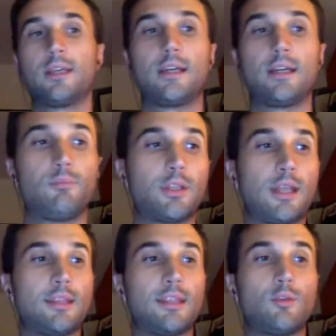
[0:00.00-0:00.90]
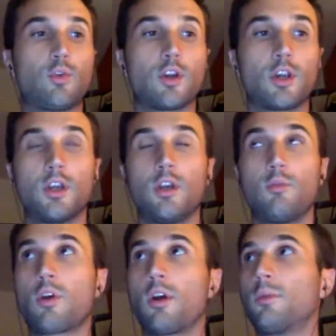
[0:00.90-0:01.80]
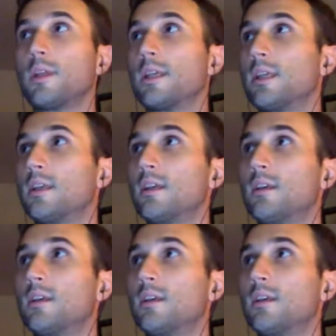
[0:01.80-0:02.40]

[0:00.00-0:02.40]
But I think we're probably